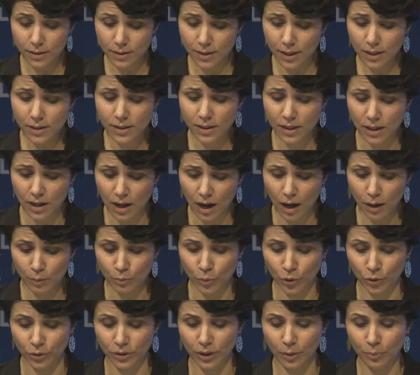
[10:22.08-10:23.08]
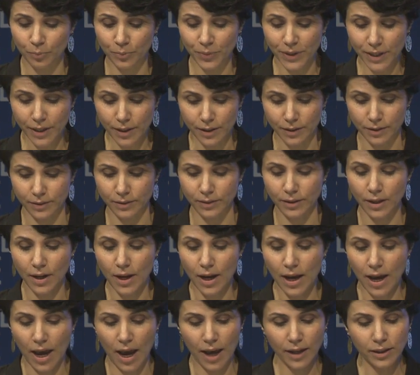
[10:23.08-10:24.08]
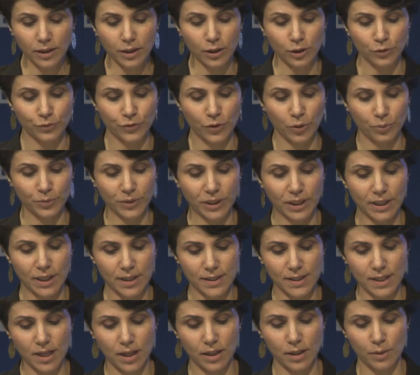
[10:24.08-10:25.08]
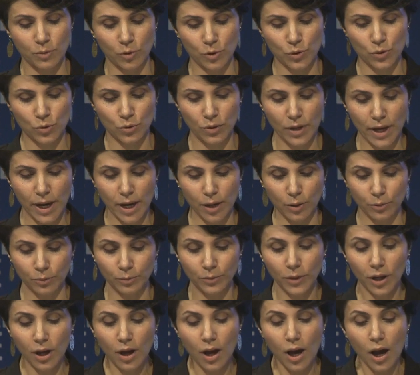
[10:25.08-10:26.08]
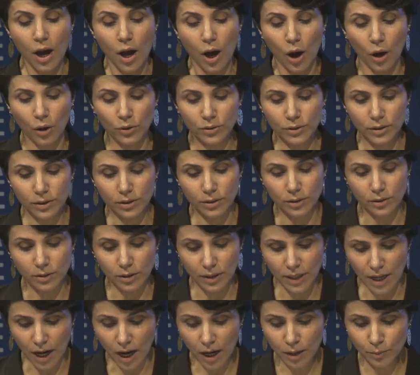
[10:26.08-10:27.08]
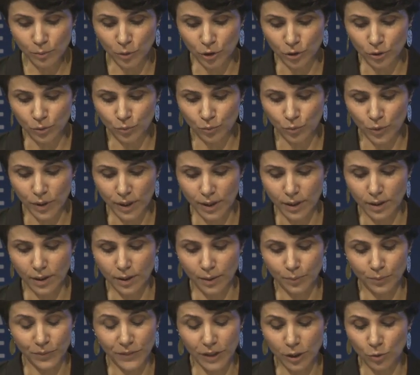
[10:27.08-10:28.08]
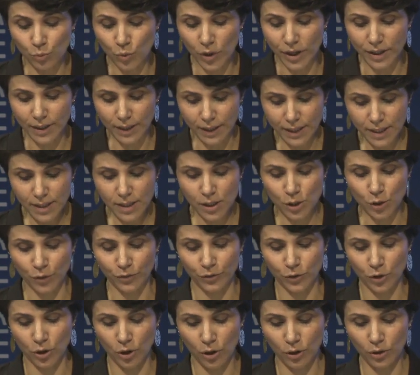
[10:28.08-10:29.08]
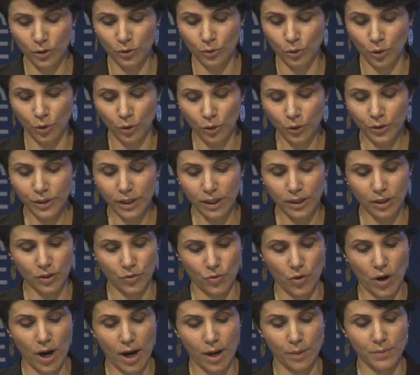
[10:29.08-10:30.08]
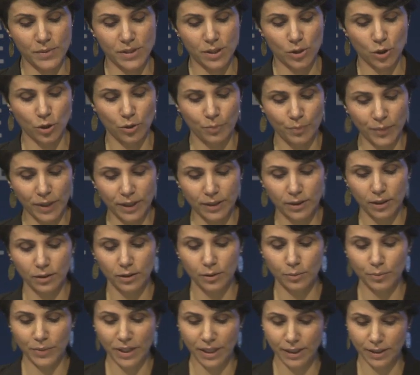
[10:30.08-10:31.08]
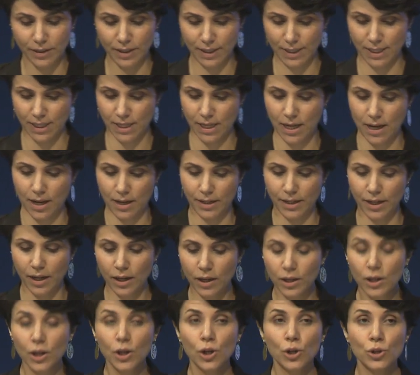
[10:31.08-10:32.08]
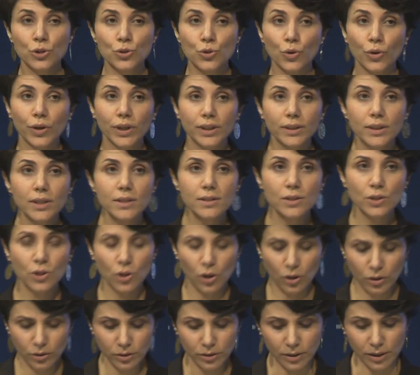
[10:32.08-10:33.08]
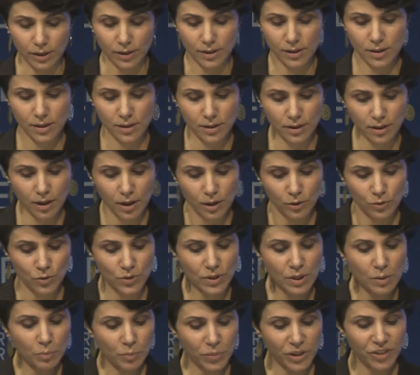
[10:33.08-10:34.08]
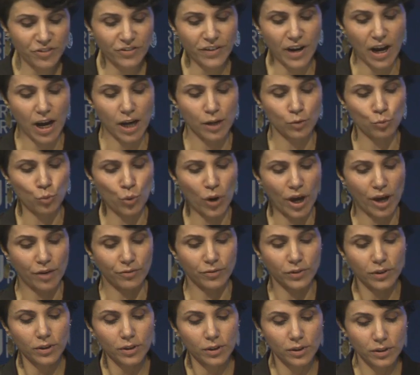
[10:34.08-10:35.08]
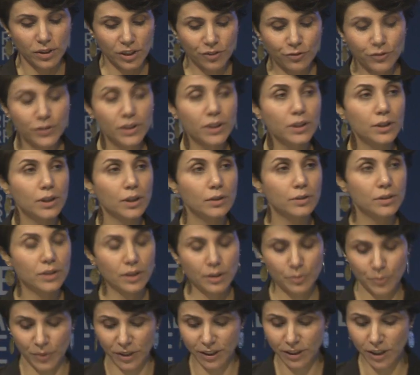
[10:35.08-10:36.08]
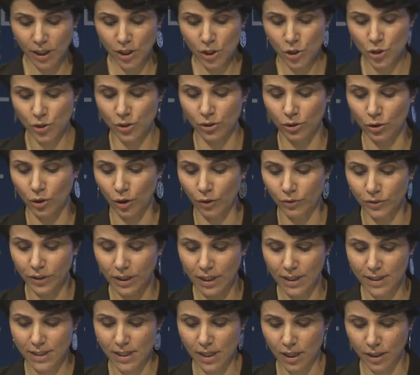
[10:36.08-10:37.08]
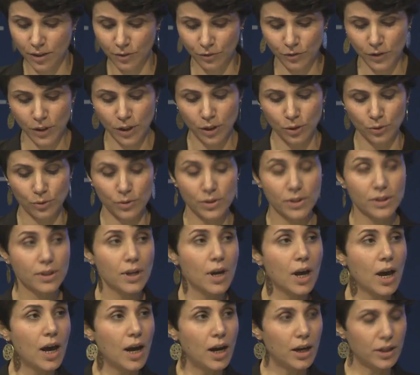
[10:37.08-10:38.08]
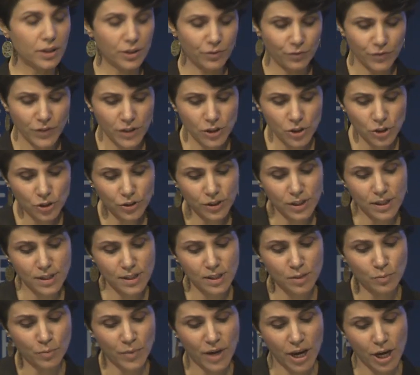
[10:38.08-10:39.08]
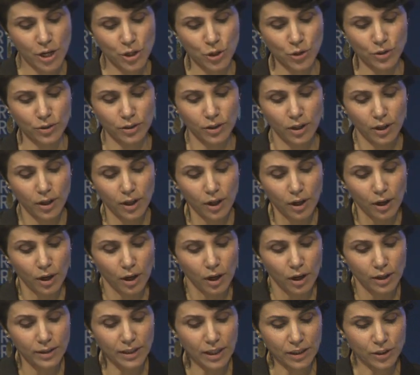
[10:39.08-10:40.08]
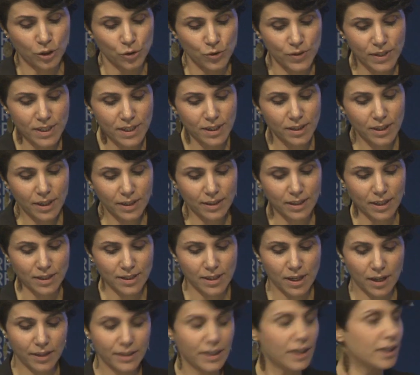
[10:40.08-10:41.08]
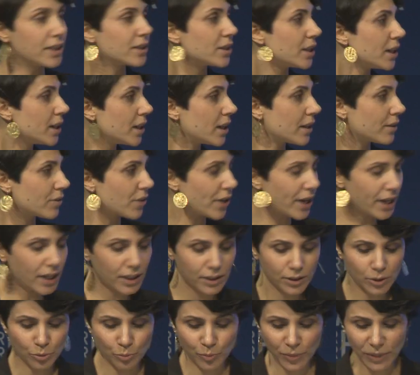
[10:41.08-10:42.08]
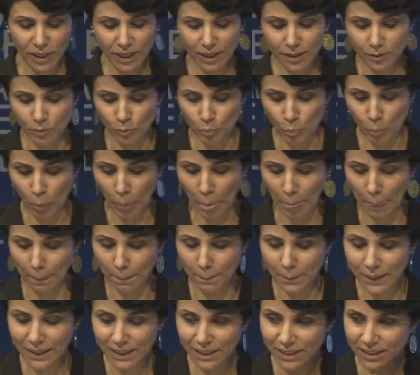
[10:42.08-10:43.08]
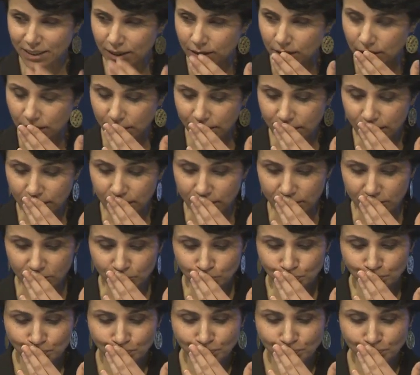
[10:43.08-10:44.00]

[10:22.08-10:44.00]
six cardboard appeared hanging from the Graziani mausoleum. On the cardboard were, there were lists of col colonial crimes committed by Graziani. So in this context, to simplify, we have different interpretation of Graziani figures. A revisionist major that consider Graziani a great, great military leader,